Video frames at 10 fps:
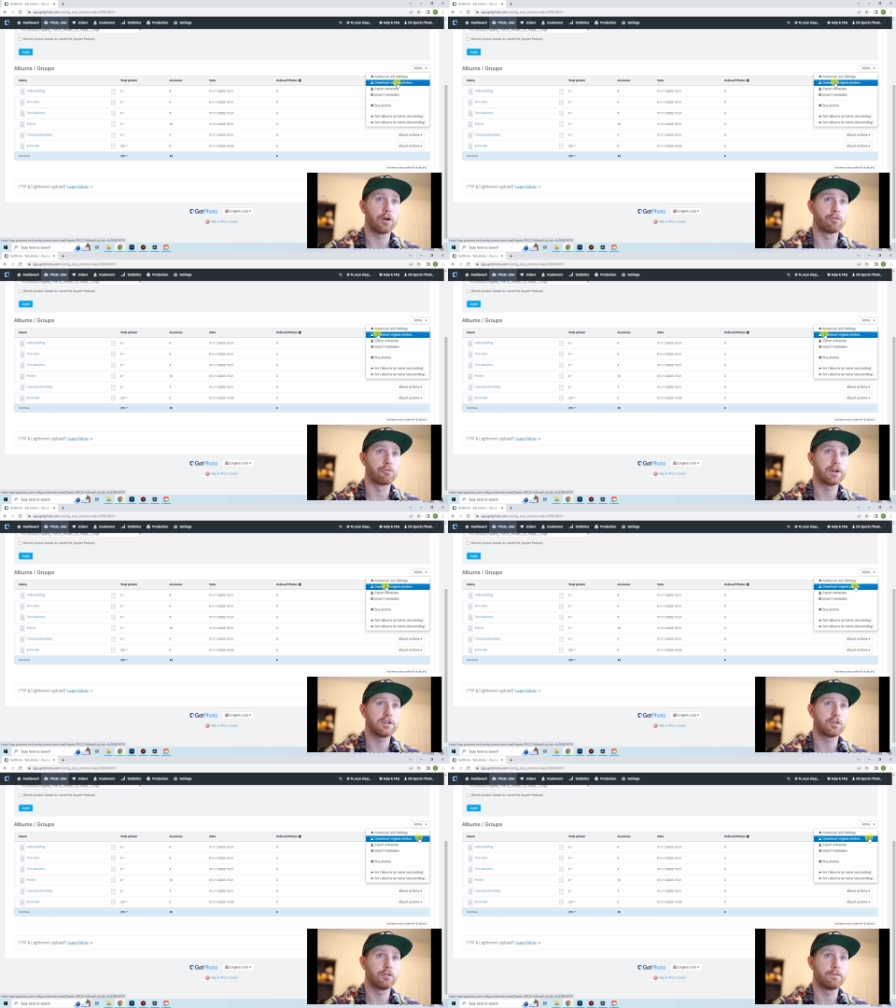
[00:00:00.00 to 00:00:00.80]

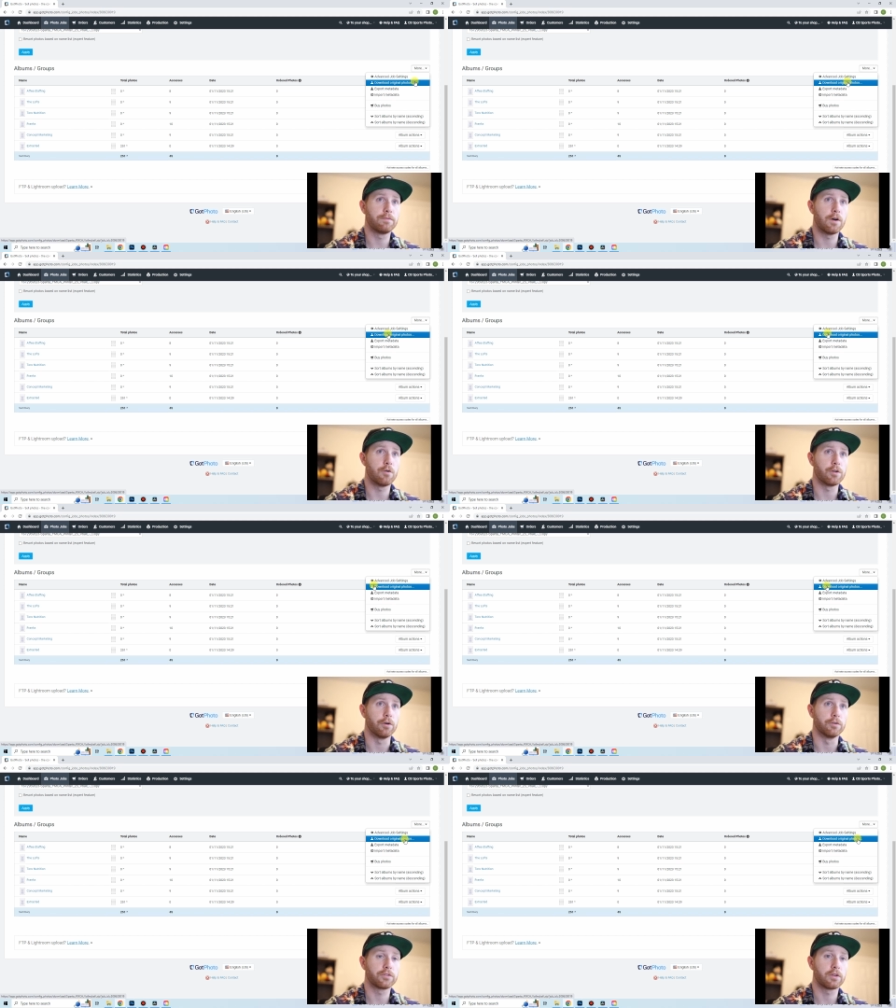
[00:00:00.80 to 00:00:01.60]
original
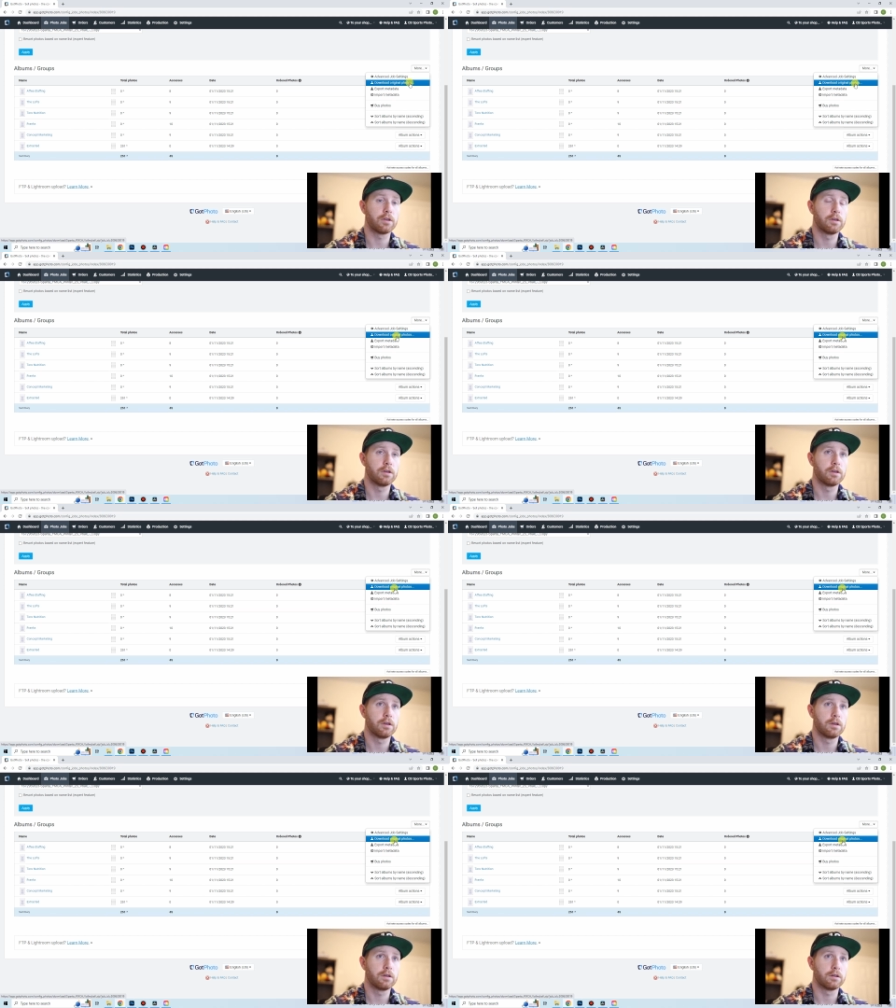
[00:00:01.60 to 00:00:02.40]
photos.
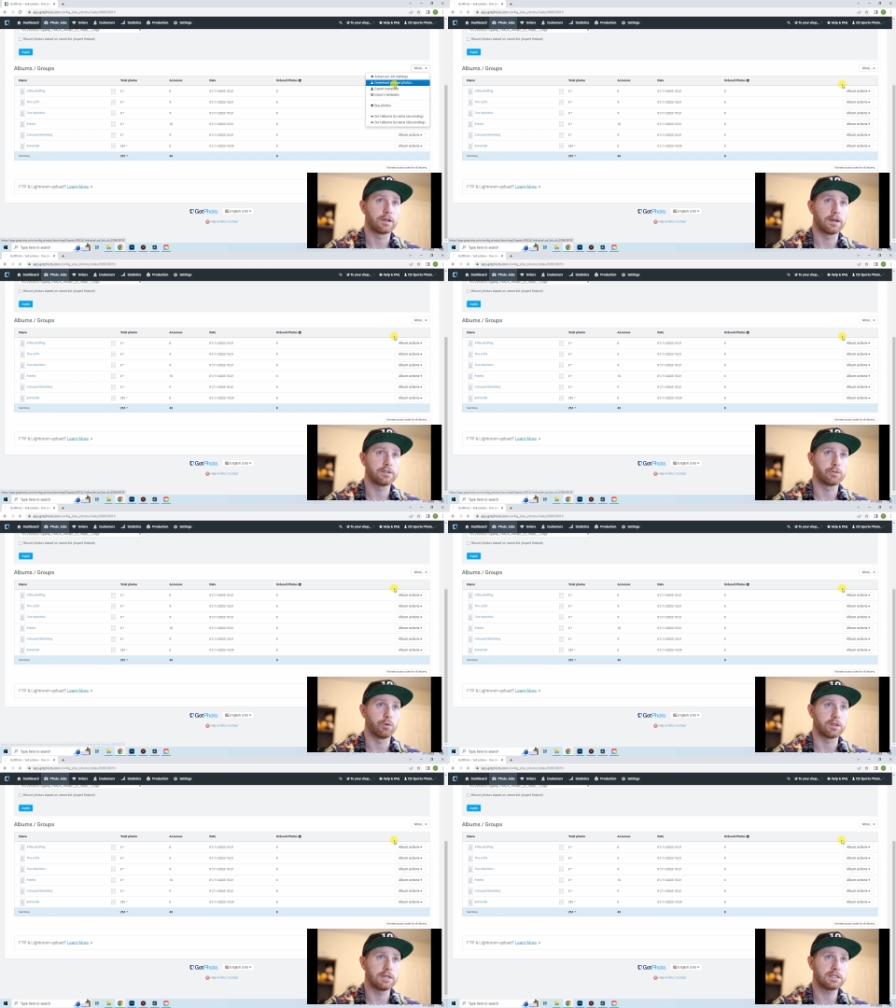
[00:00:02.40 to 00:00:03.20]
Okay, so
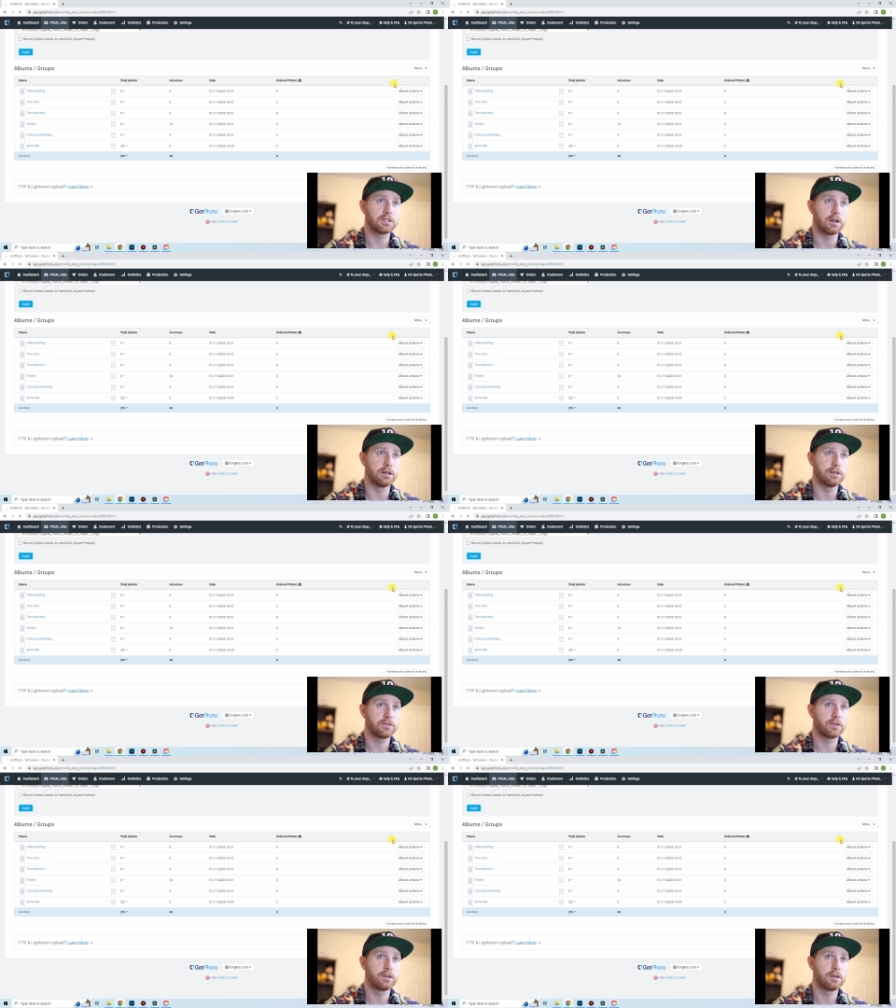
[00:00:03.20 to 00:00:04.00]
what this does,